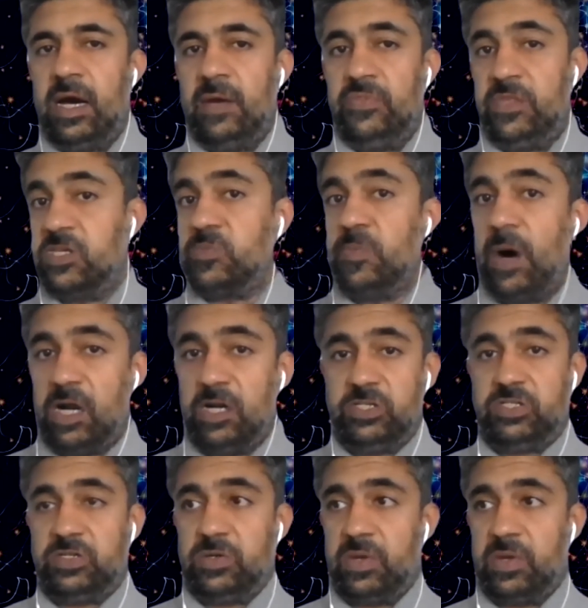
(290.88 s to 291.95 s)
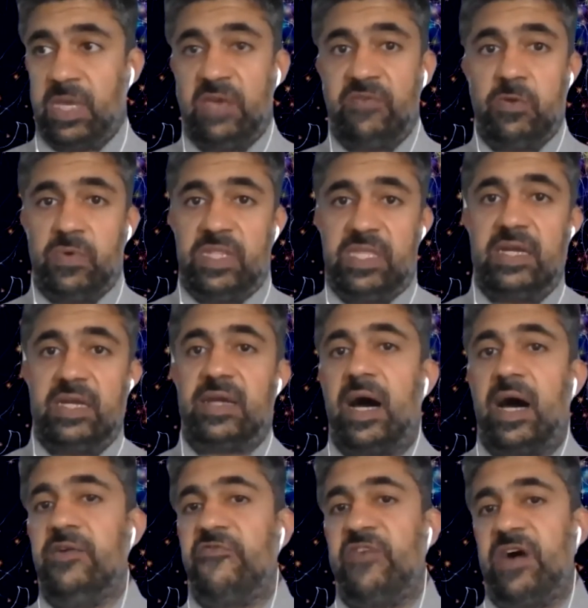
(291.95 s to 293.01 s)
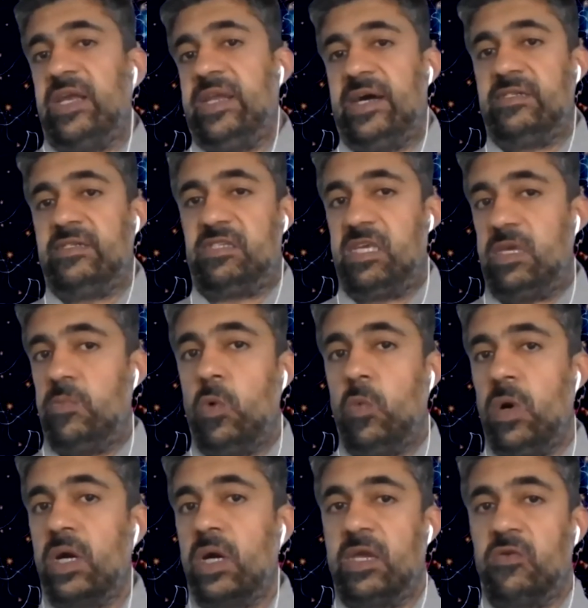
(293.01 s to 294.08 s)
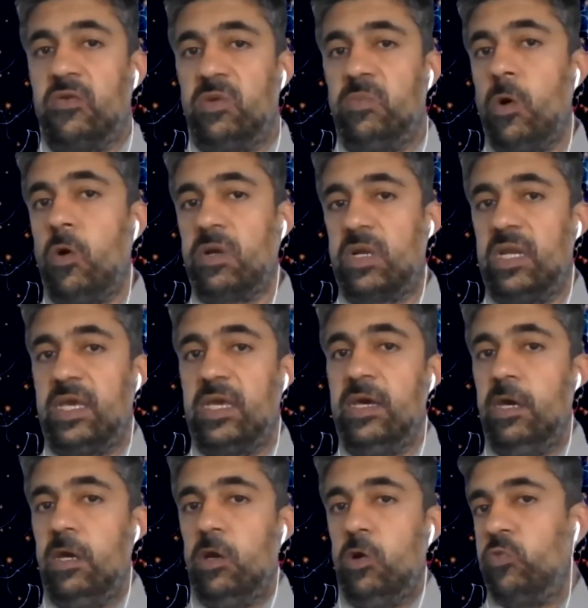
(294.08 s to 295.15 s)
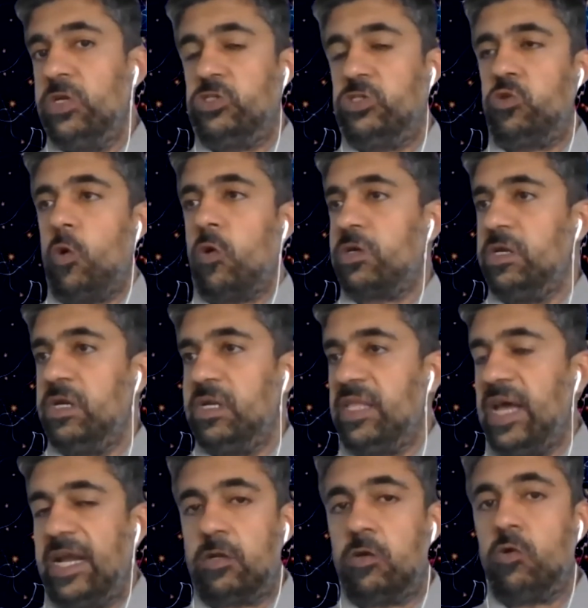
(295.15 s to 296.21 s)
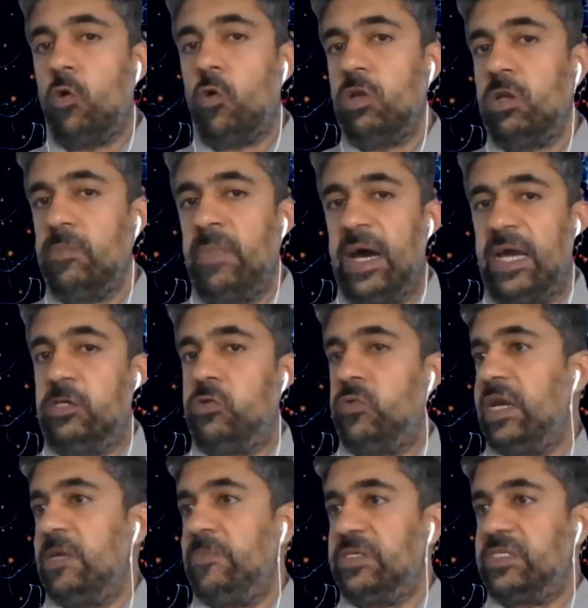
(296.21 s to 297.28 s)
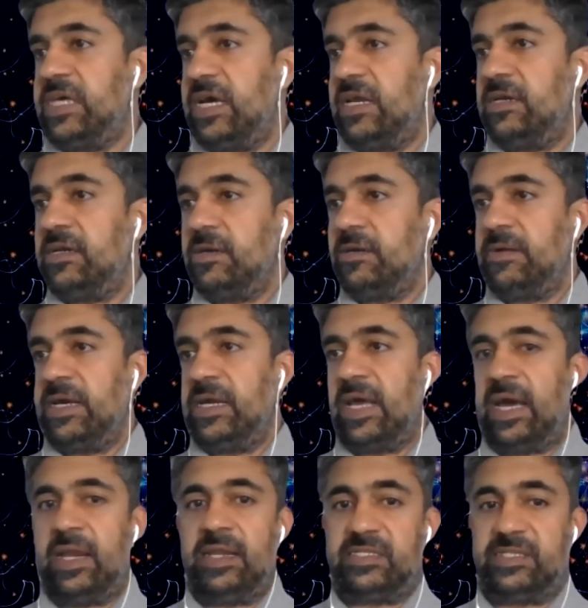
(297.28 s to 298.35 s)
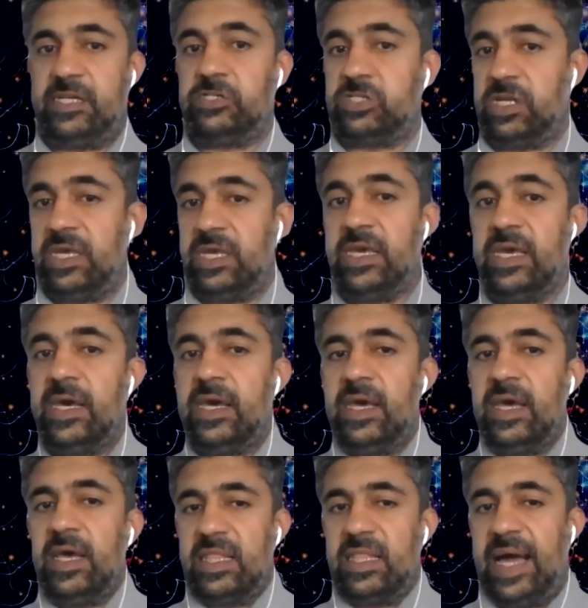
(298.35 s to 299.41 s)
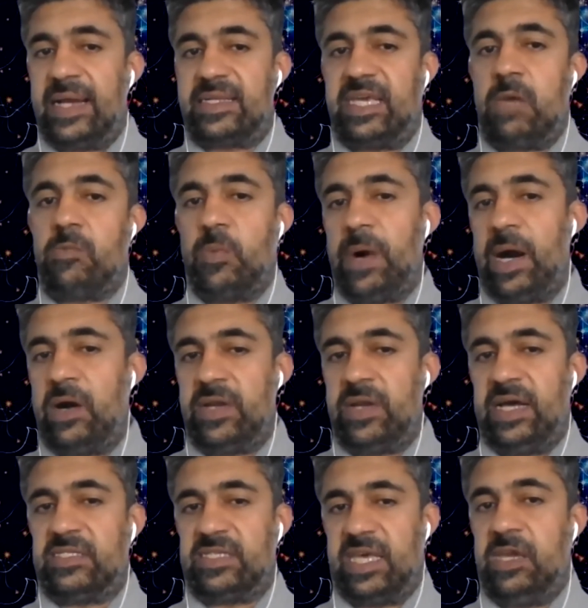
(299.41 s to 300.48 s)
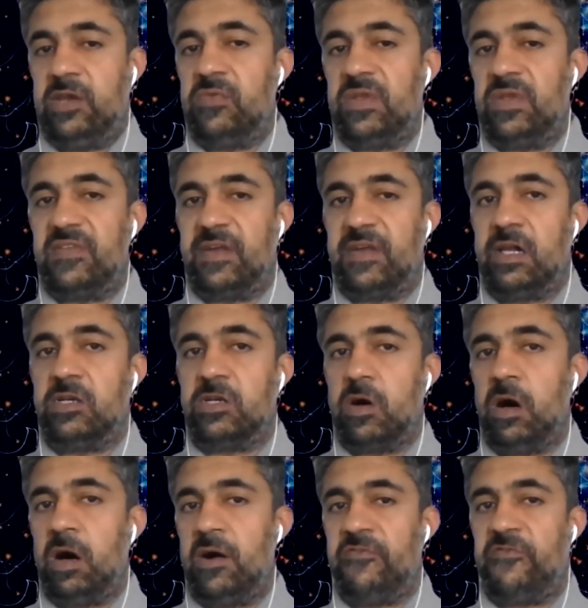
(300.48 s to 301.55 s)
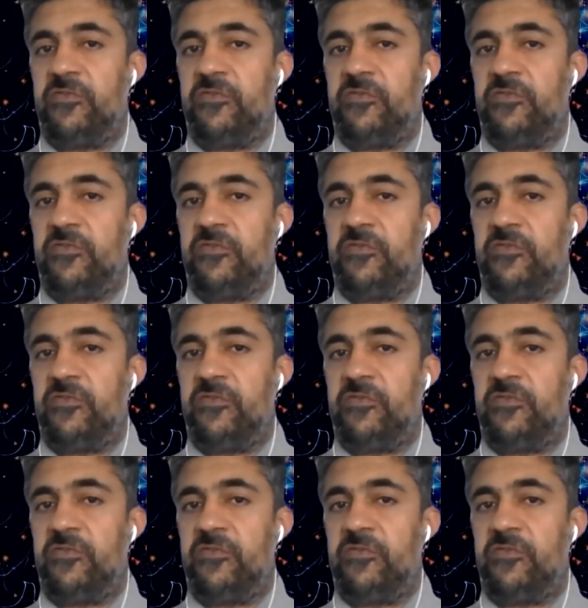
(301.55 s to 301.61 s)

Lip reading: this March, even with the entire finance team working remotely, we shortened that goal by 20%, right? And essentially, that came about as a result of